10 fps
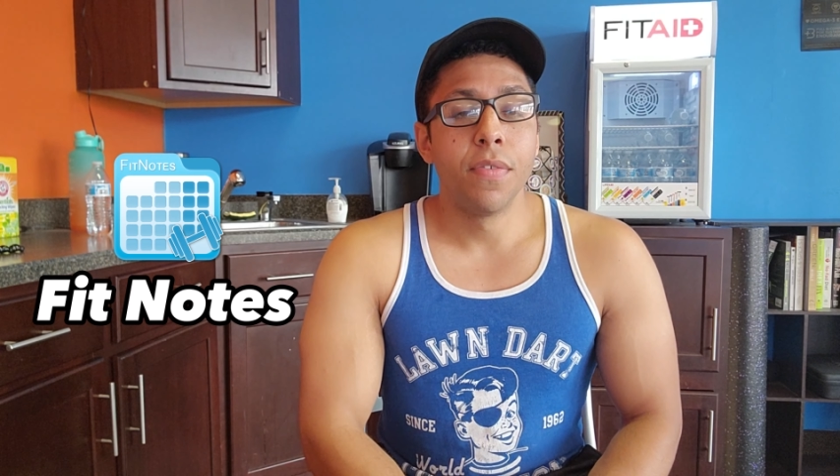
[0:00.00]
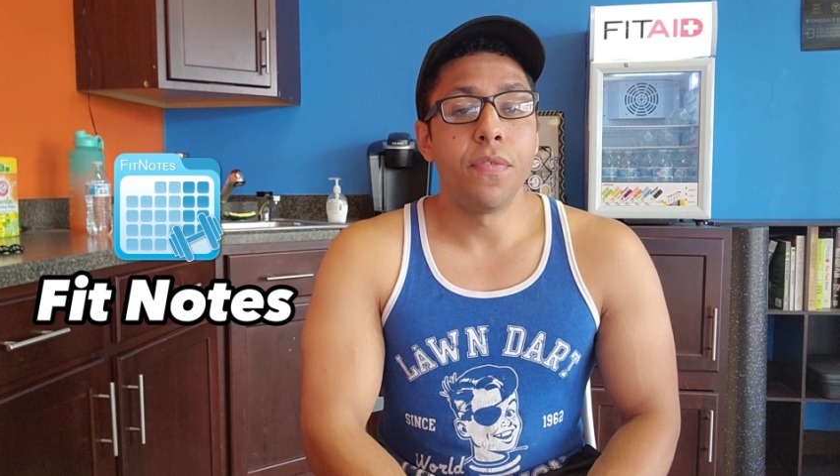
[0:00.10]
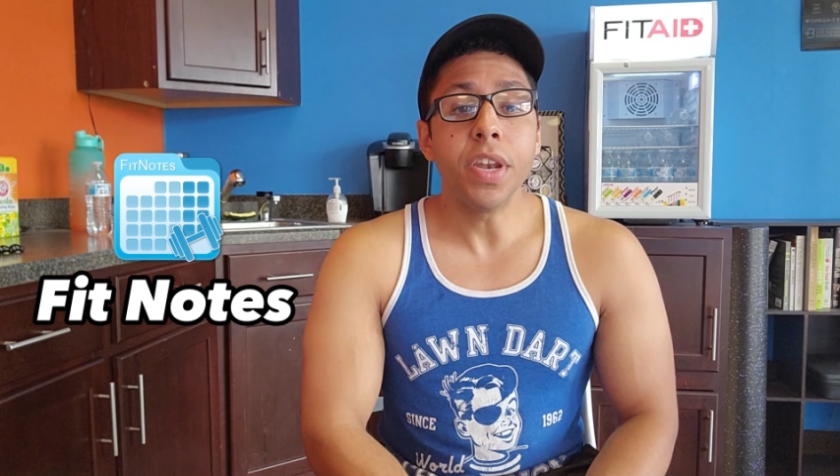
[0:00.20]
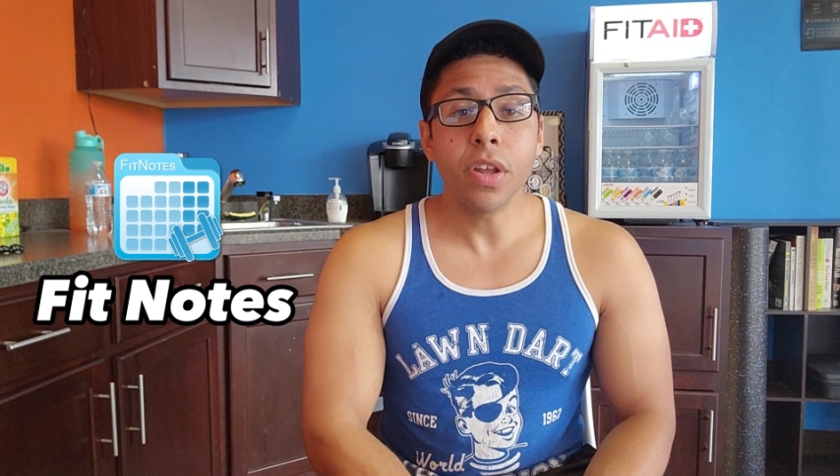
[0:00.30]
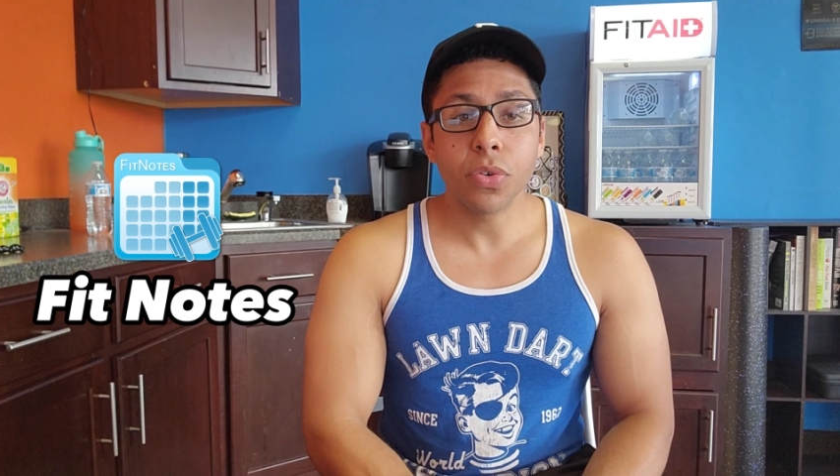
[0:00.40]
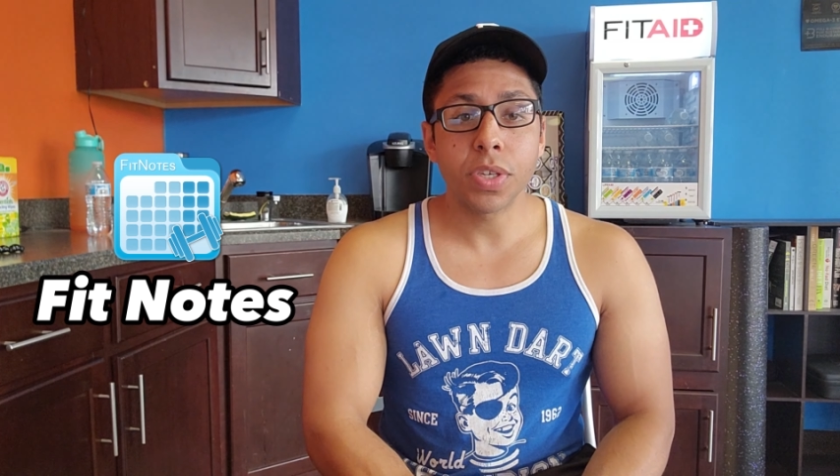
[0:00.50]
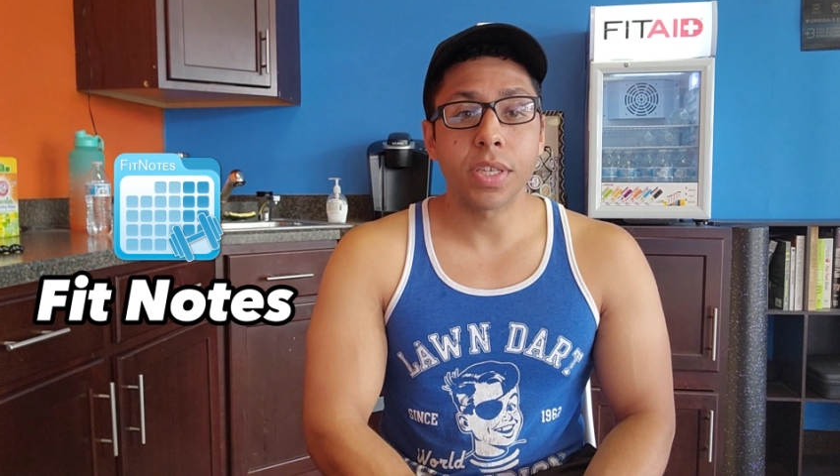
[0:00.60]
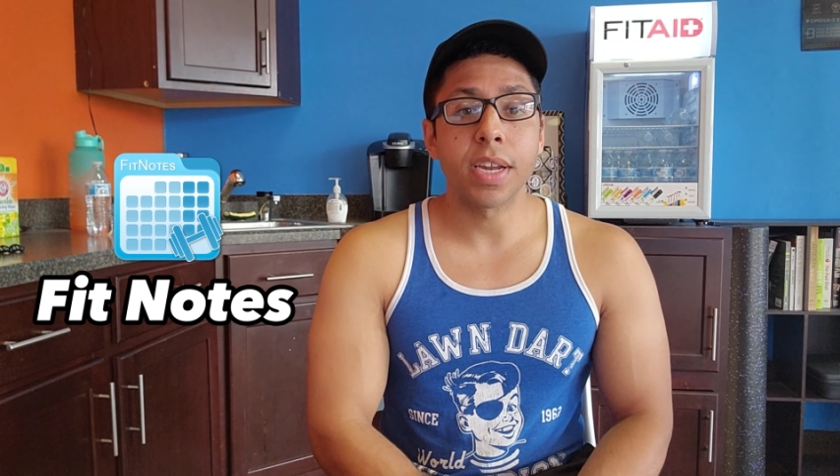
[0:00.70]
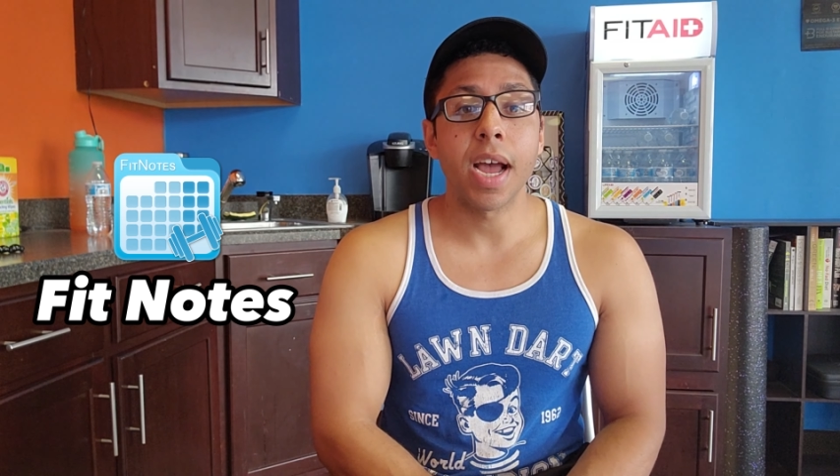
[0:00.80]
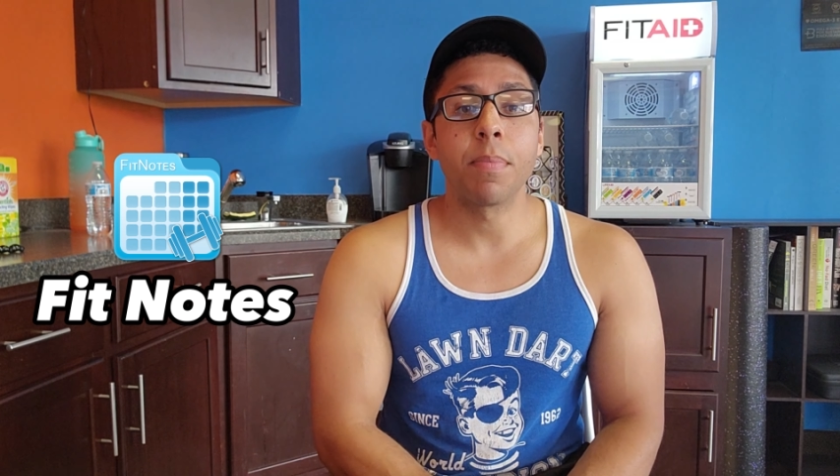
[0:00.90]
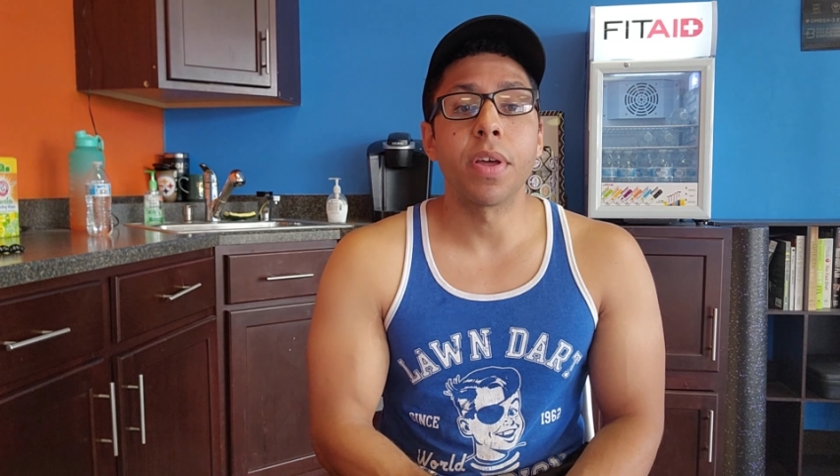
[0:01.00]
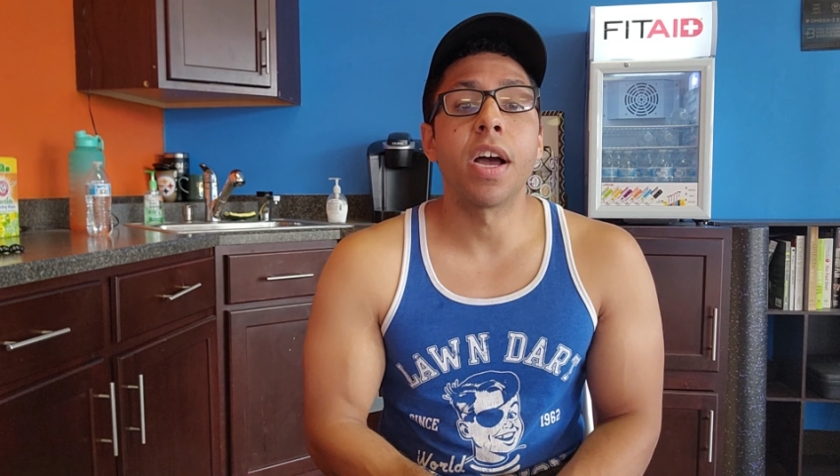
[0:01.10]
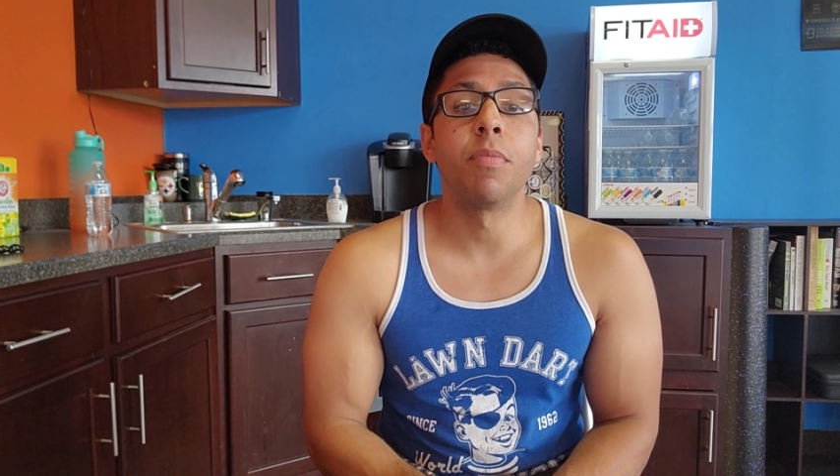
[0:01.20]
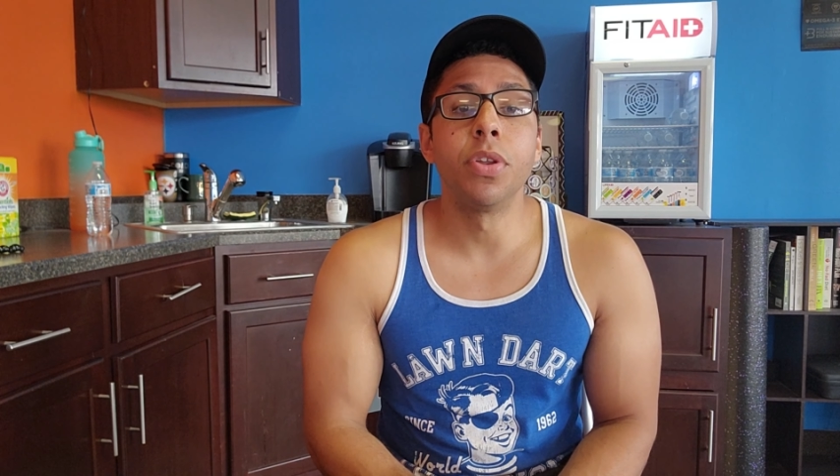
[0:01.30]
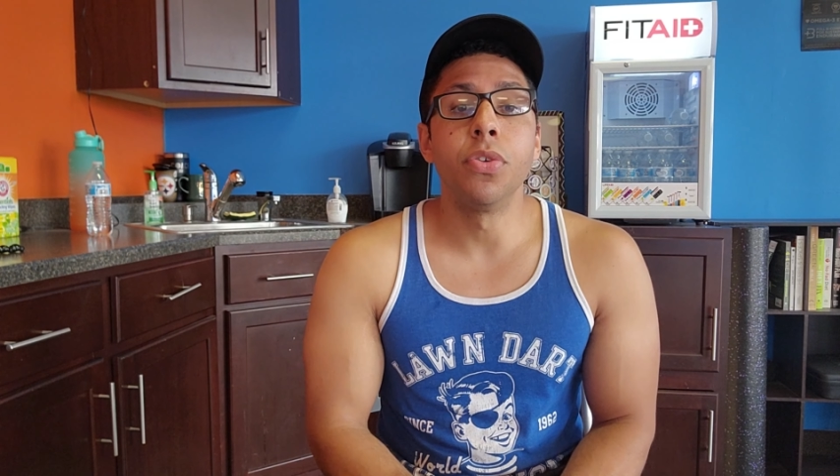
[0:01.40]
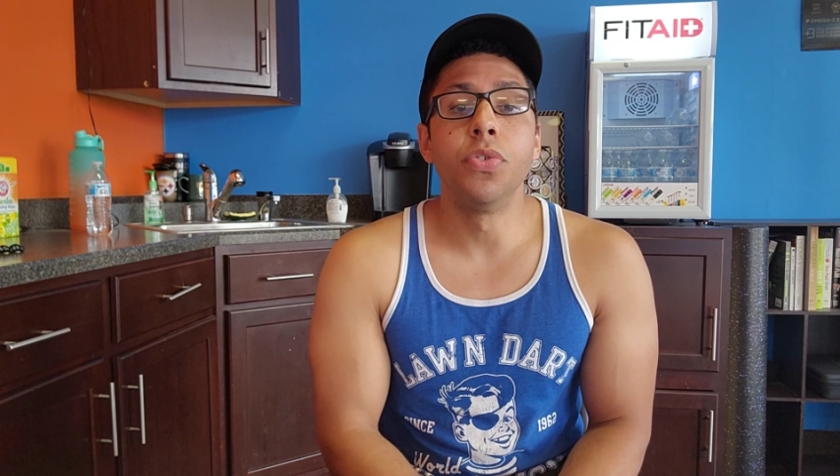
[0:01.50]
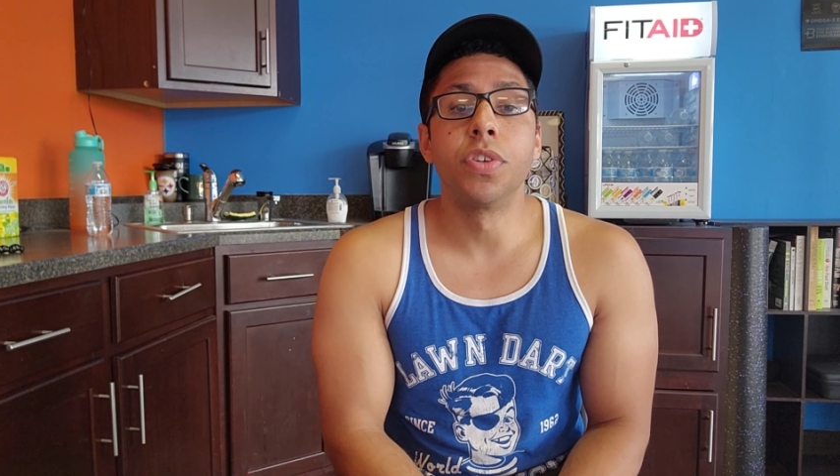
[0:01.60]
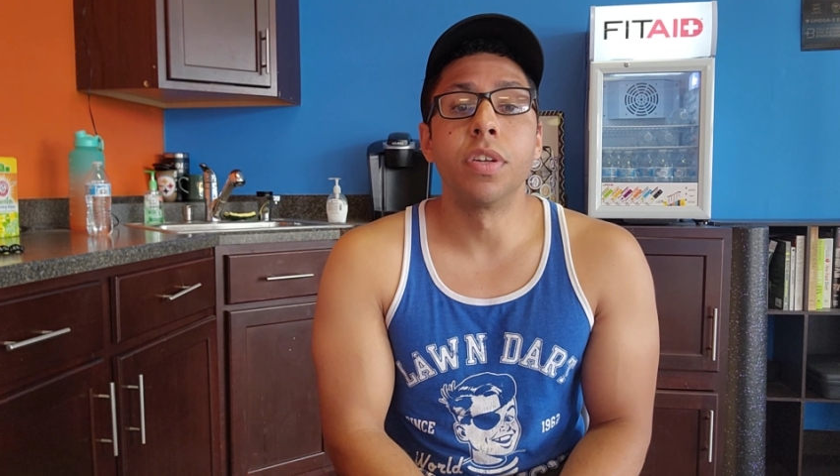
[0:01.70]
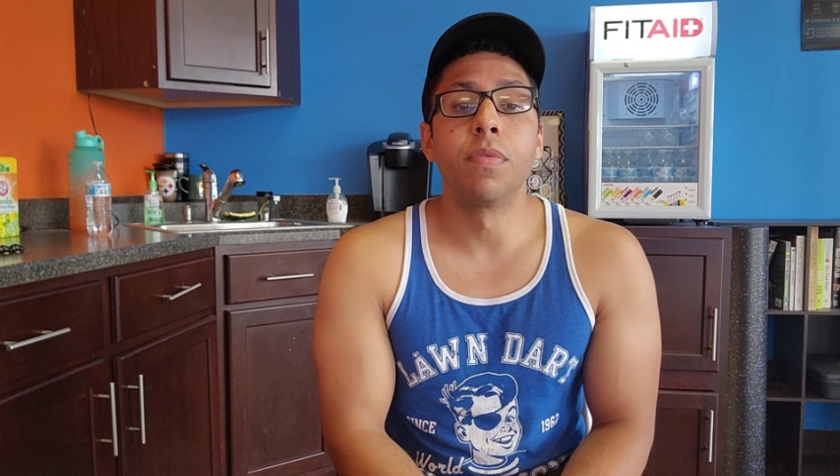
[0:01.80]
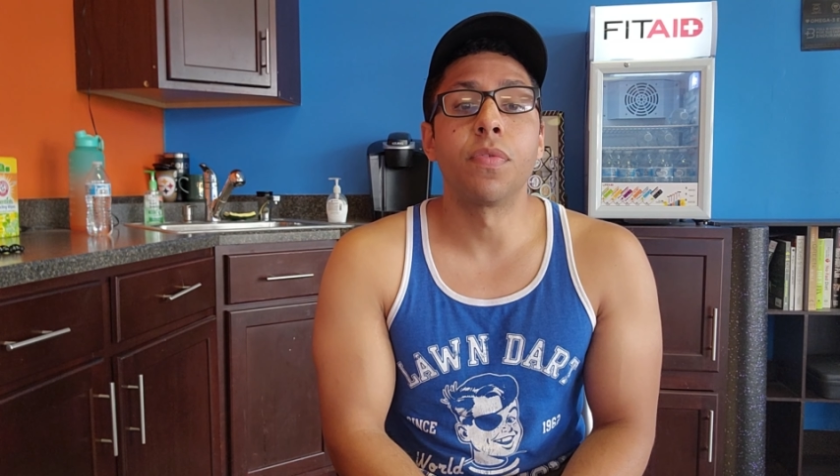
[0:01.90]
FitNotes is an app that I've been
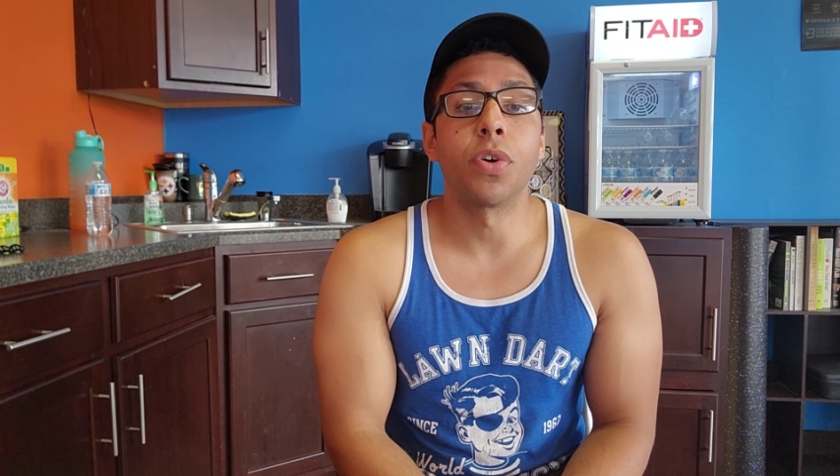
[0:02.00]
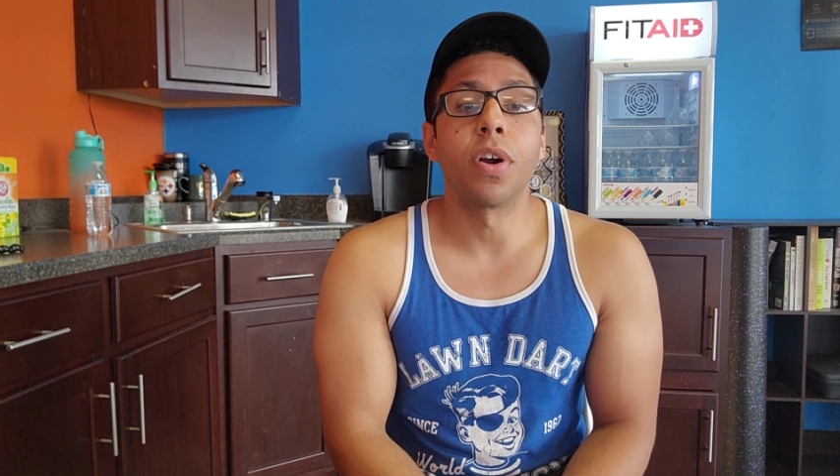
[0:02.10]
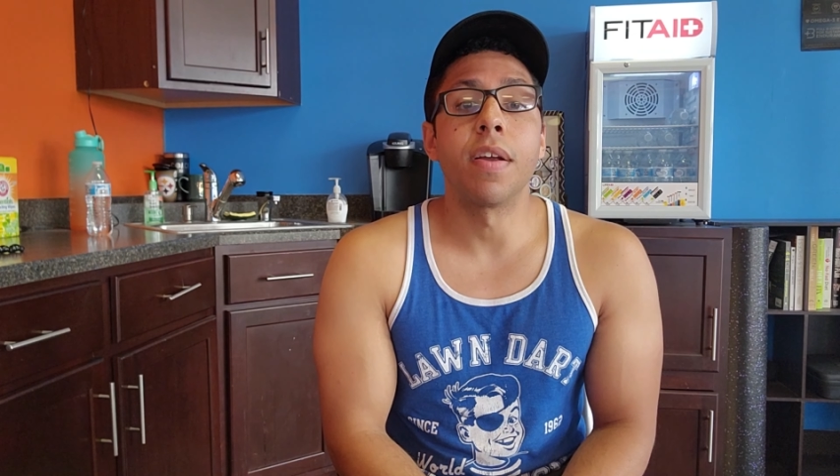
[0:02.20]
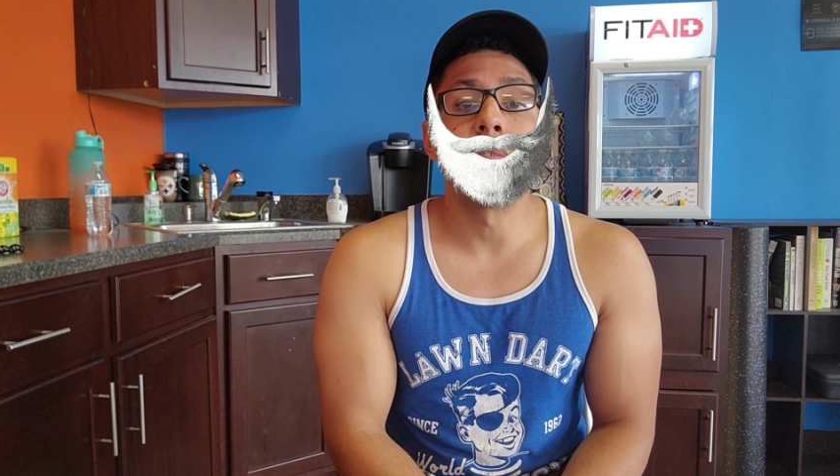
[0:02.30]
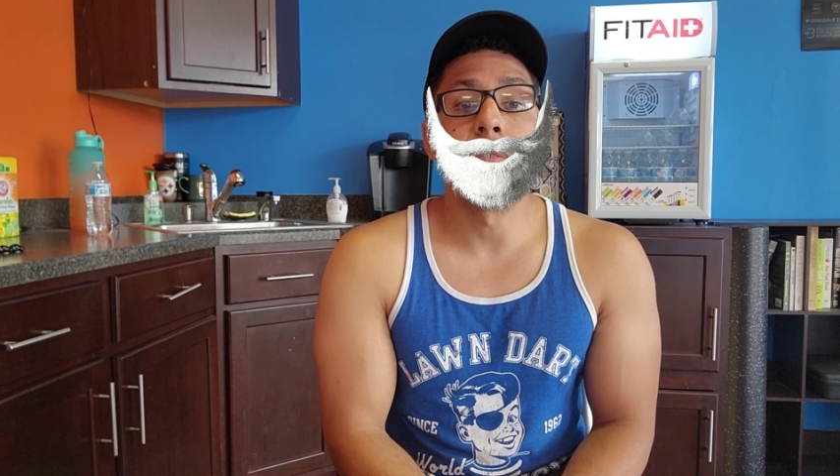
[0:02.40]
using for a